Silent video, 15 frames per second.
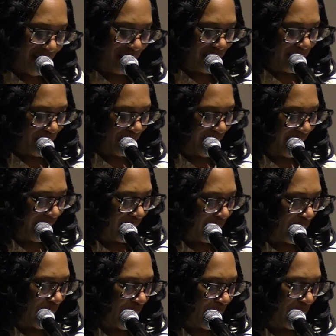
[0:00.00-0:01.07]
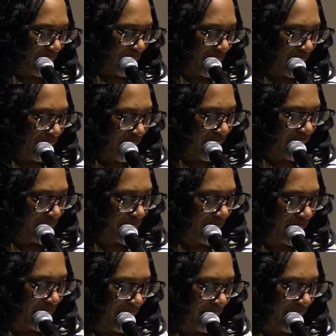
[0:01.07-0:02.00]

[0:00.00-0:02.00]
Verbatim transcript: has something every poem so far, pretty